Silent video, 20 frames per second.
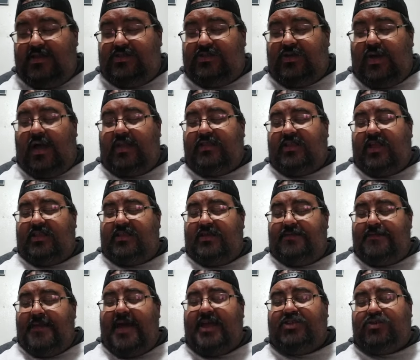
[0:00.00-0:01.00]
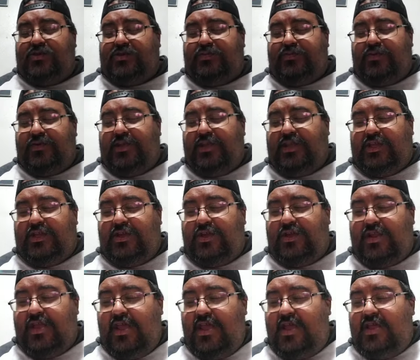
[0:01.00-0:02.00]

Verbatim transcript: So I thought the match was pretty good.